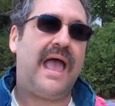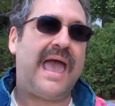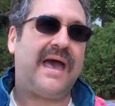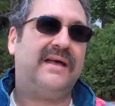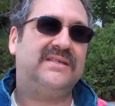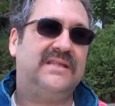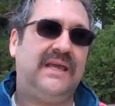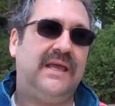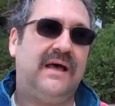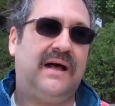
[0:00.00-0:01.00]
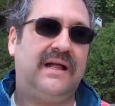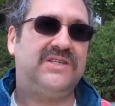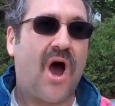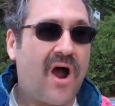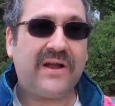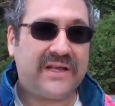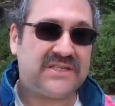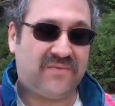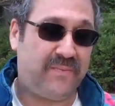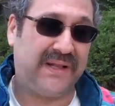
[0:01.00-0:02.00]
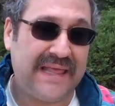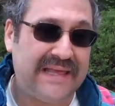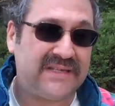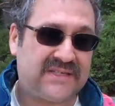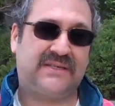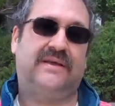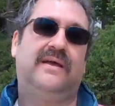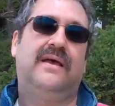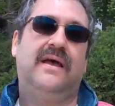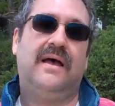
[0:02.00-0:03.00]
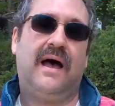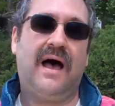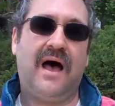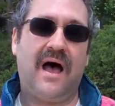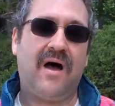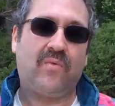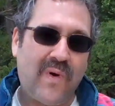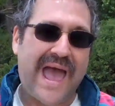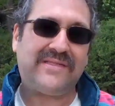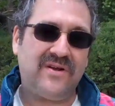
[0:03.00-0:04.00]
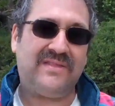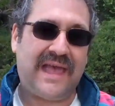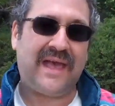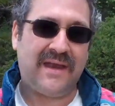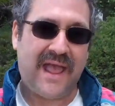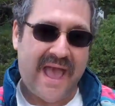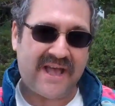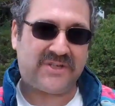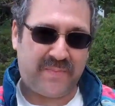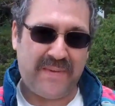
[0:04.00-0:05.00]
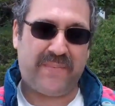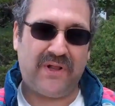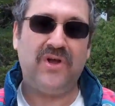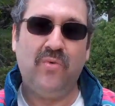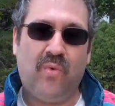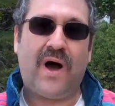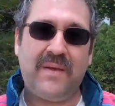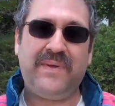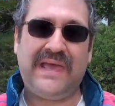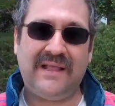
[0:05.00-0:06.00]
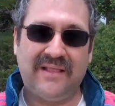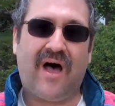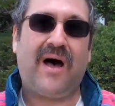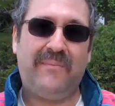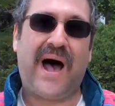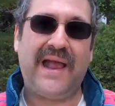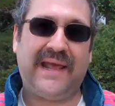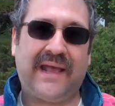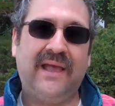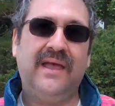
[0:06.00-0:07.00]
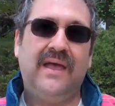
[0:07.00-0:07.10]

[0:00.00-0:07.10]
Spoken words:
as the targets of police rather than as people who want to be law-abiding,